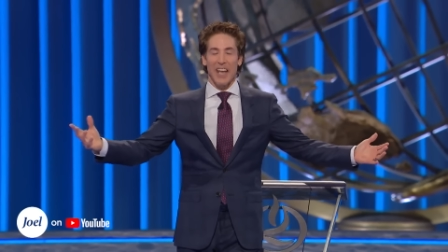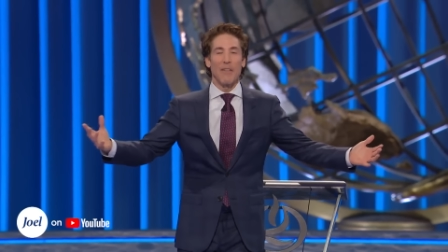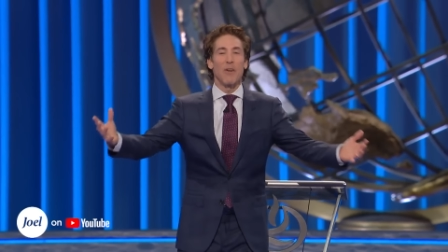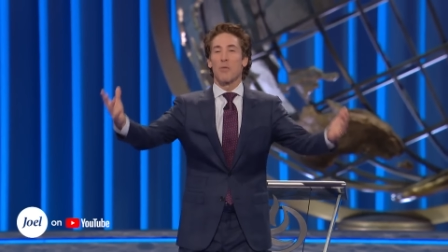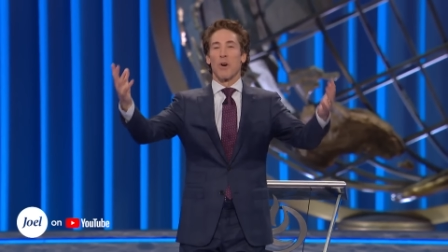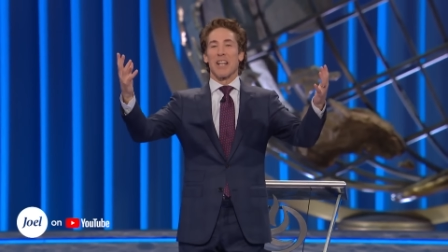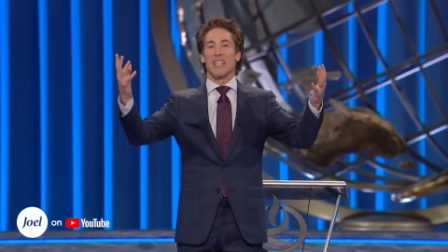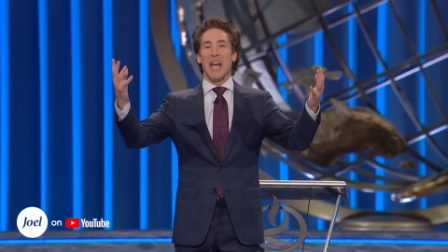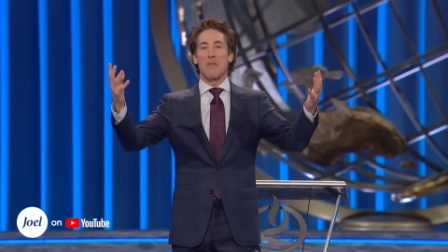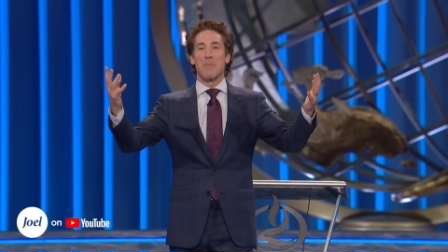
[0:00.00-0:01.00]
Everyone
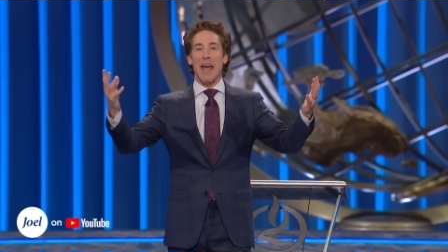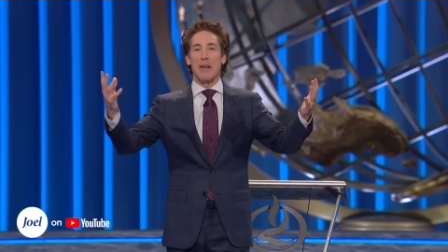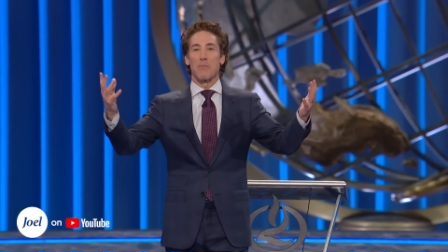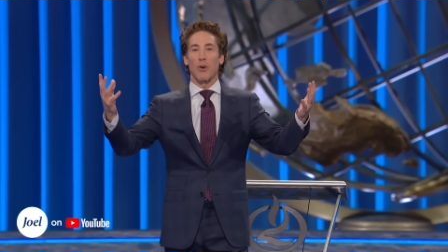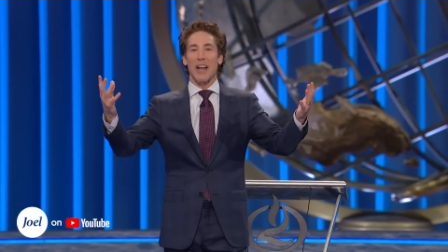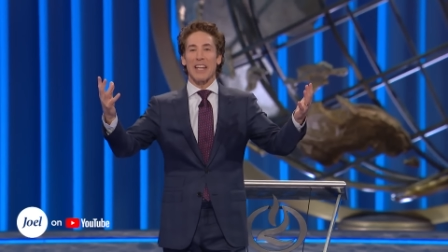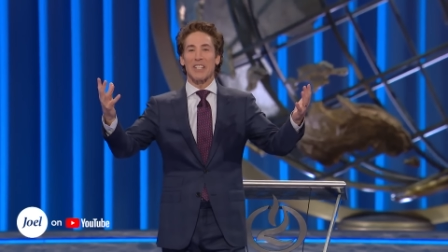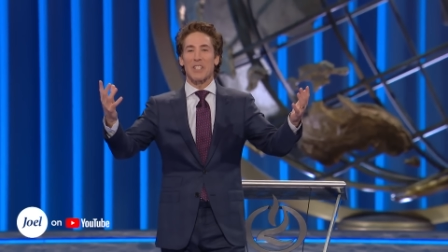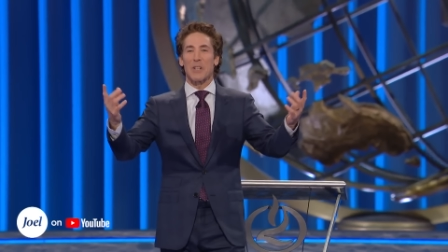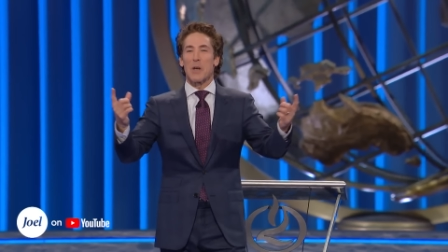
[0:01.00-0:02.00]
has had bad breaks.